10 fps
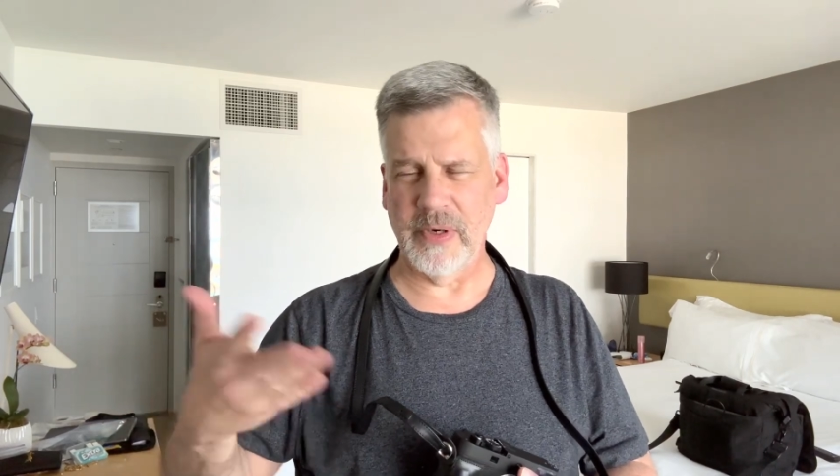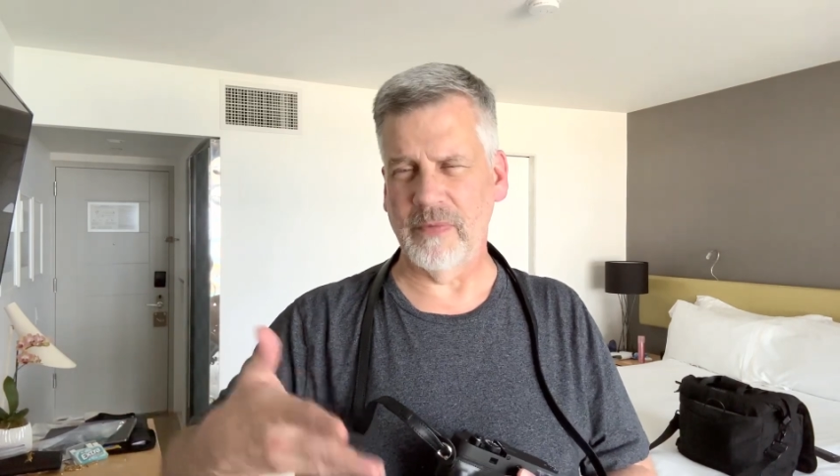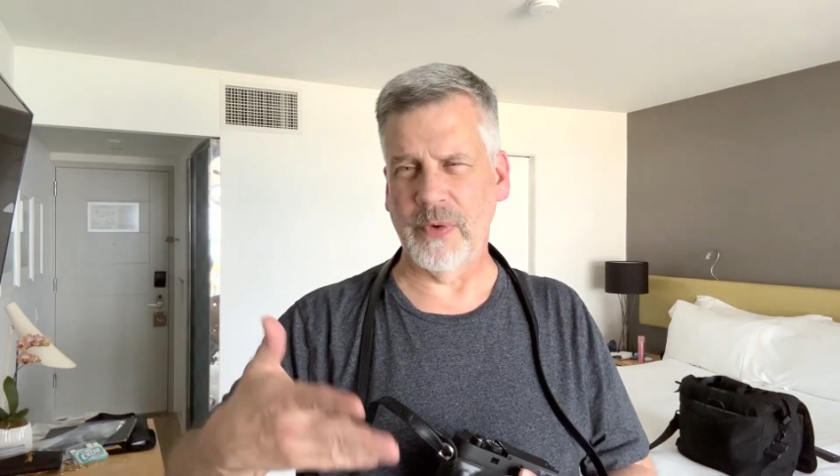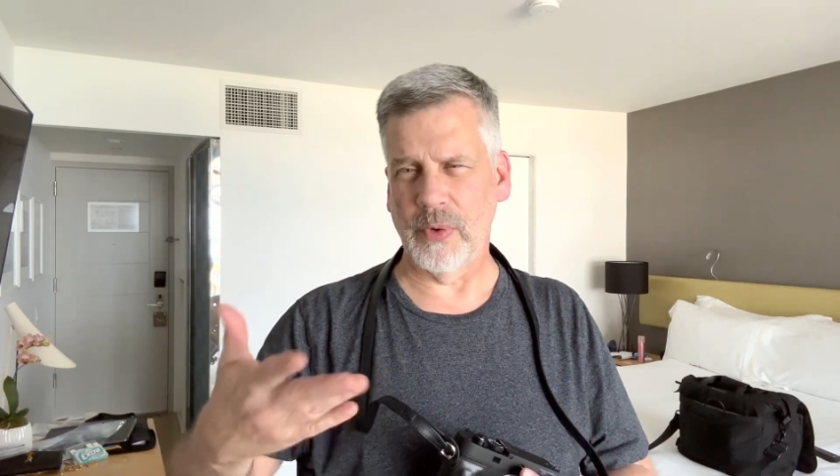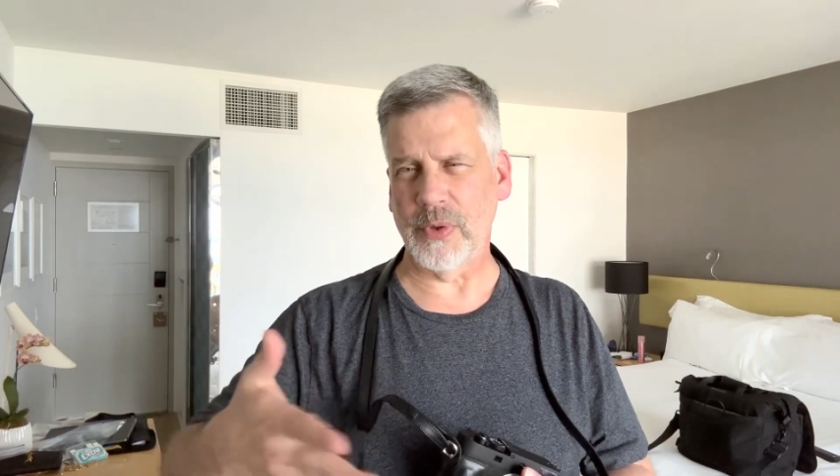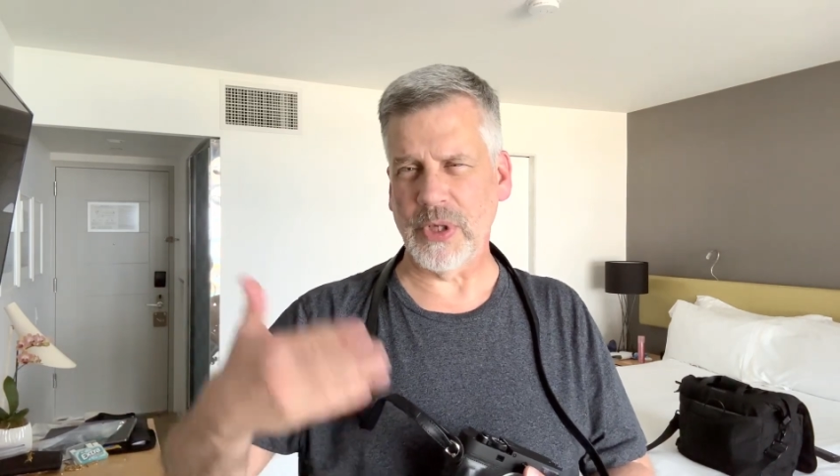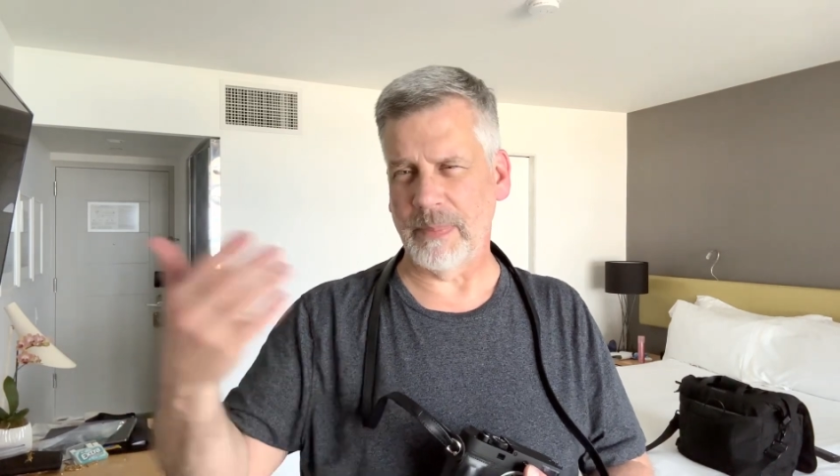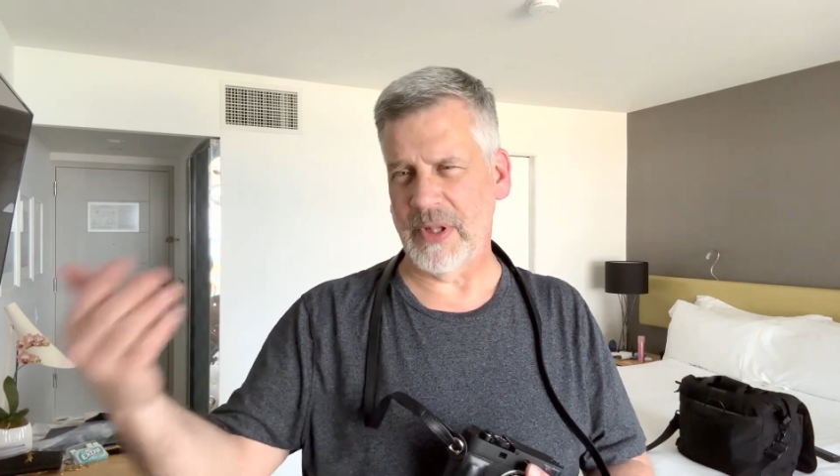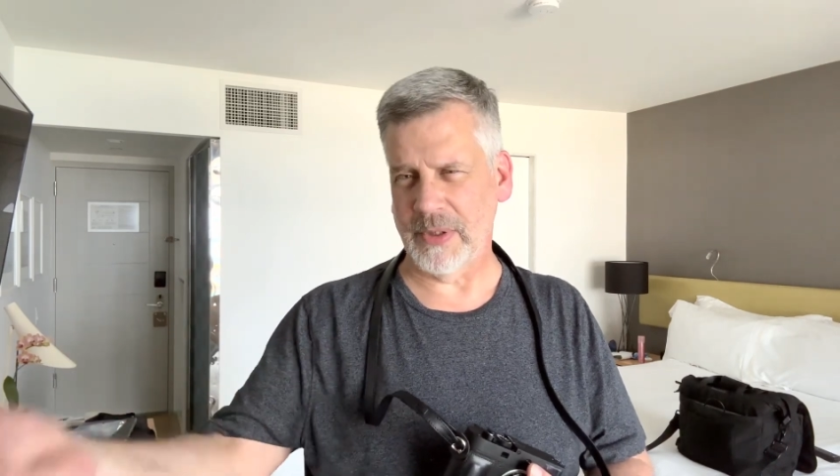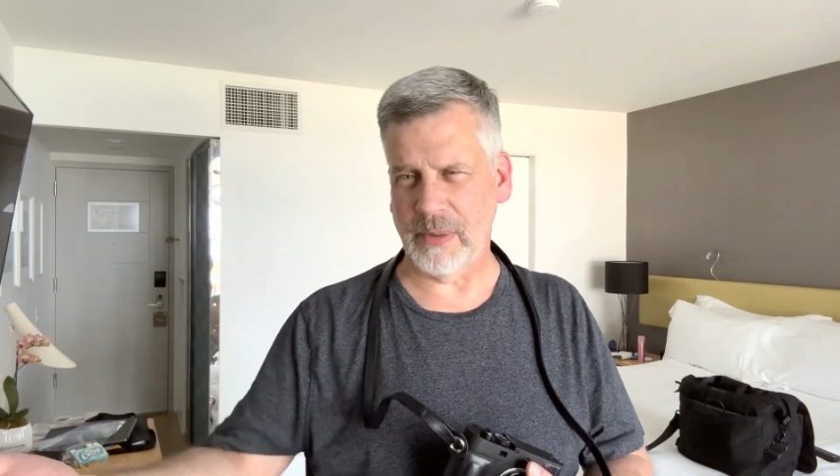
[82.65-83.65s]
in
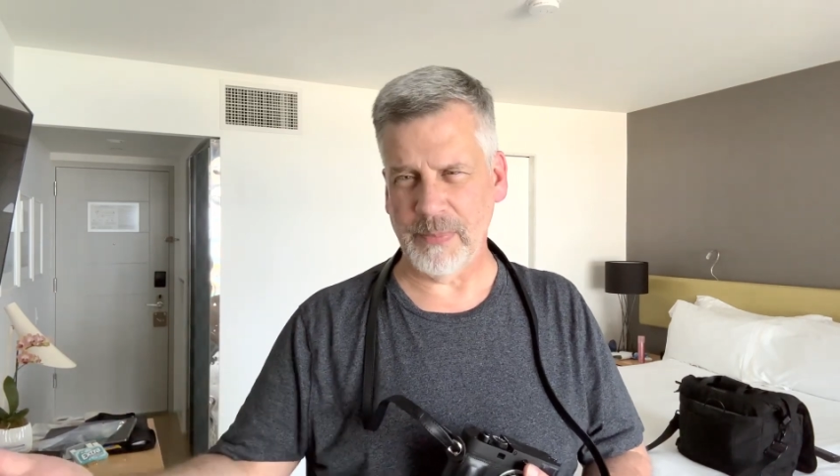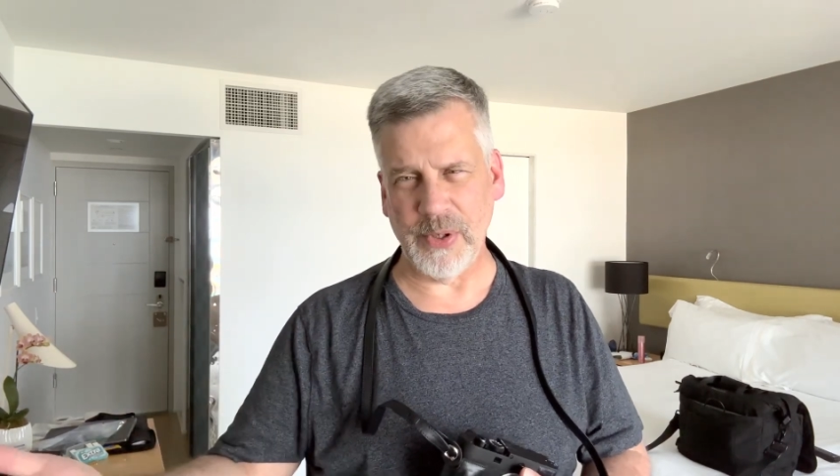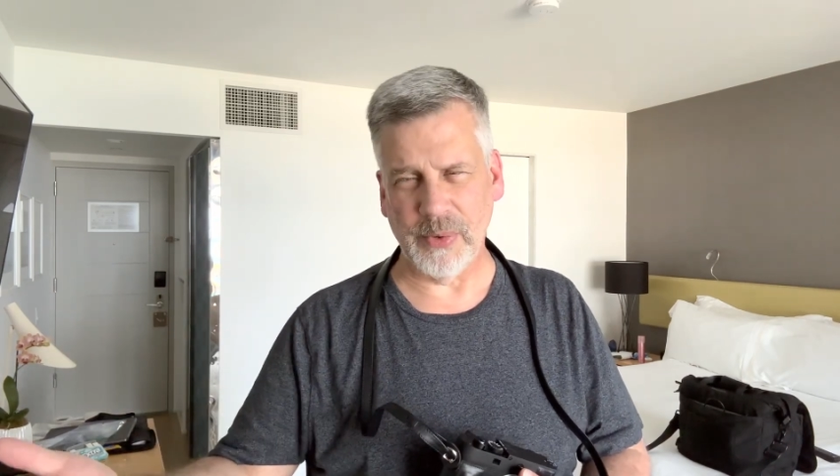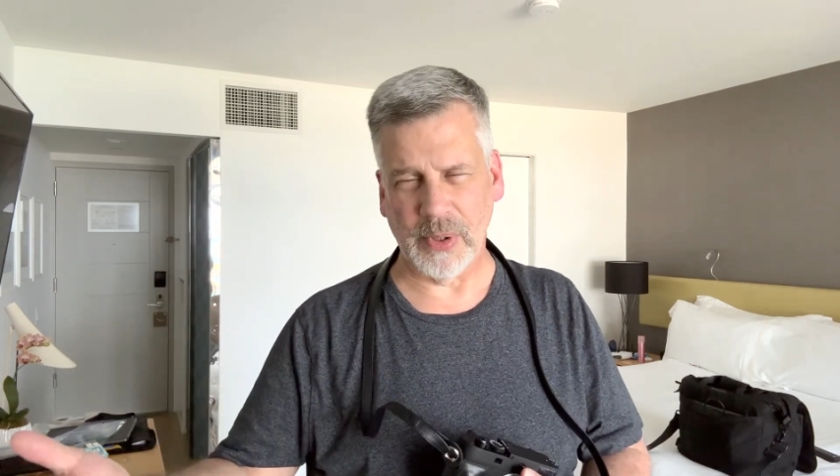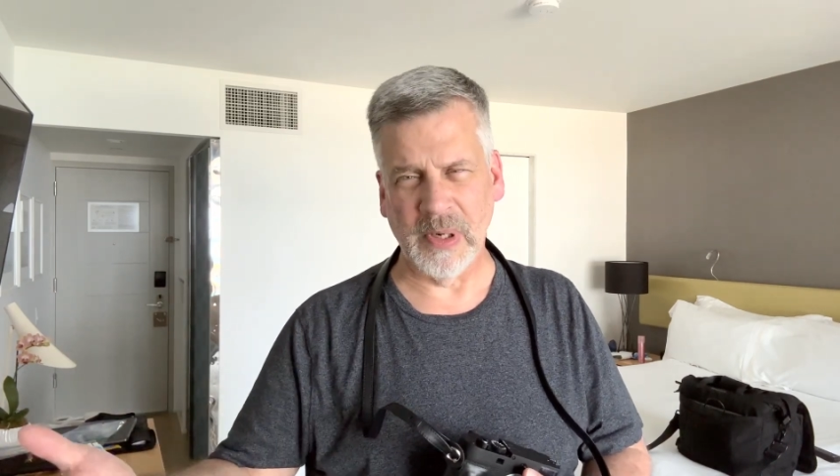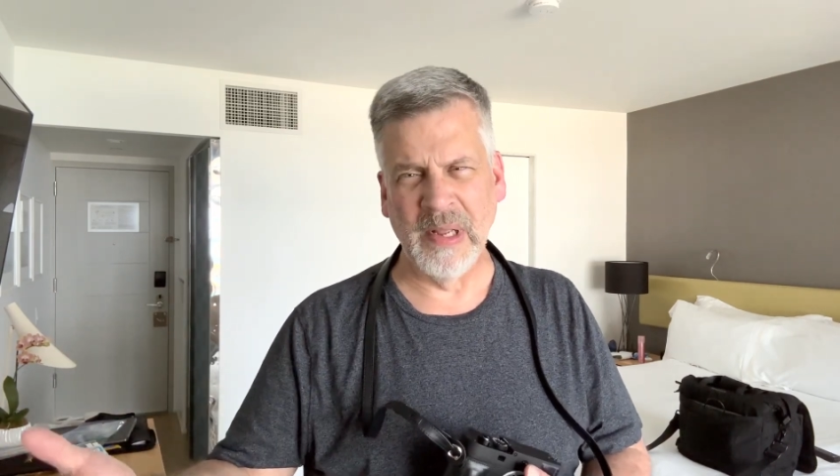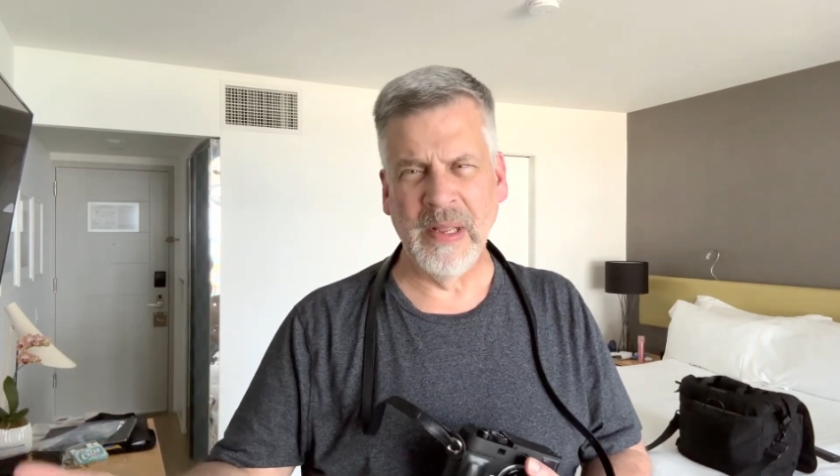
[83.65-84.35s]
Photoshop on the computer,